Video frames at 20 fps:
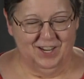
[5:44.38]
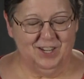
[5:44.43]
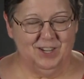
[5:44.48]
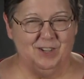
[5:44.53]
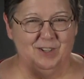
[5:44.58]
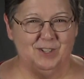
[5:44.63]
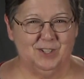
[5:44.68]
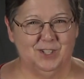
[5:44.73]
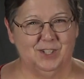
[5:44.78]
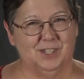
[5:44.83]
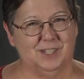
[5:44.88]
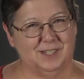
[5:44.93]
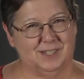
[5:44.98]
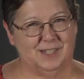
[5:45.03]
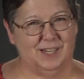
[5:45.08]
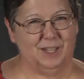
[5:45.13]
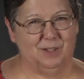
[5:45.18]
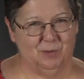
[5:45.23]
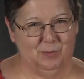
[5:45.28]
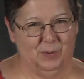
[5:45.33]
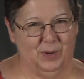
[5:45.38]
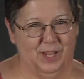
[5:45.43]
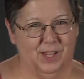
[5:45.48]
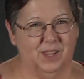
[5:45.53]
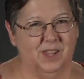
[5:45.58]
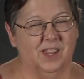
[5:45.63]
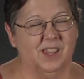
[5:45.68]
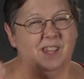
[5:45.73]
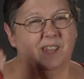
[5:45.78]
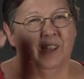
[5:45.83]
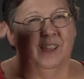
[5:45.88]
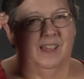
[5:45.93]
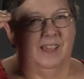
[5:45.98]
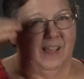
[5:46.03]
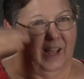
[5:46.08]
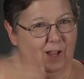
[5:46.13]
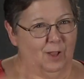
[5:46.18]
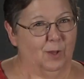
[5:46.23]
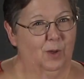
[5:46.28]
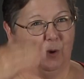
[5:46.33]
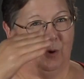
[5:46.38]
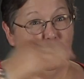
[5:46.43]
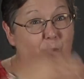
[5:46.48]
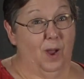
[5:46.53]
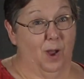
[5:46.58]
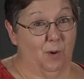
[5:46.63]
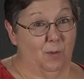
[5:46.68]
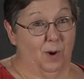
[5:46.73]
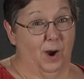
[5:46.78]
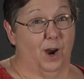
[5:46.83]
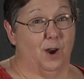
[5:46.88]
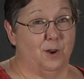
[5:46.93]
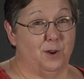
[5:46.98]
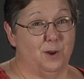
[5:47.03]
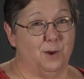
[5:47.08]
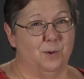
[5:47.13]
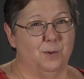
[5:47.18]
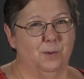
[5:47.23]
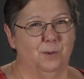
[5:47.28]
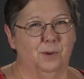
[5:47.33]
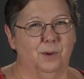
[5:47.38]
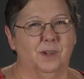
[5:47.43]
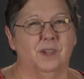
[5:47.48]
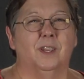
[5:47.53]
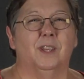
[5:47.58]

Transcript: You should stick with hello, how are you?